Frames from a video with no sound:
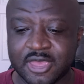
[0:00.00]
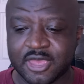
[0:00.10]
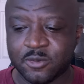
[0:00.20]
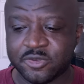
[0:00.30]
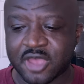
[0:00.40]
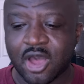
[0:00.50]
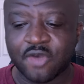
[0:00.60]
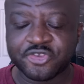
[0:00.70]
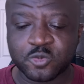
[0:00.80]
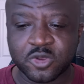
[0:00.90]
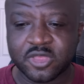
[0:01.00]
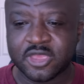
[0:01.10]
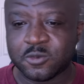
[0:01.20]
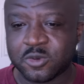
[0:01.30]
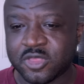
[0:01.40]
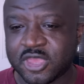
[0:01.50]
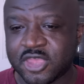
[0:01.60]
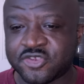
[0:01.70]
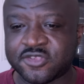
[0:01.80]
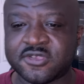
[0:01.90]
It was also really, really
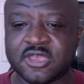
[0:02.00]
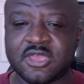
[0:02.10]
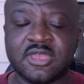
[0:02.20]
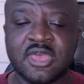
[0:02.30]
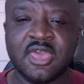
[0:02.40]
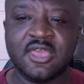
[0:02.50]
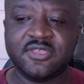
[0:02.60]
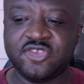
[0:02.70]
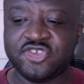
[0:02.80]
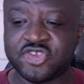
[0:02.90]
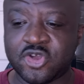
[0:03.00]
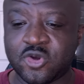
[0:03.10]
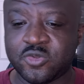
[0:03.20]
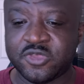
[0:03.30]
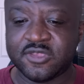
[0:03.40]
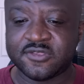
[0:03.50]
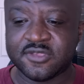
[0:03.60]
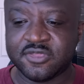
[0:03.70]
interesting to show these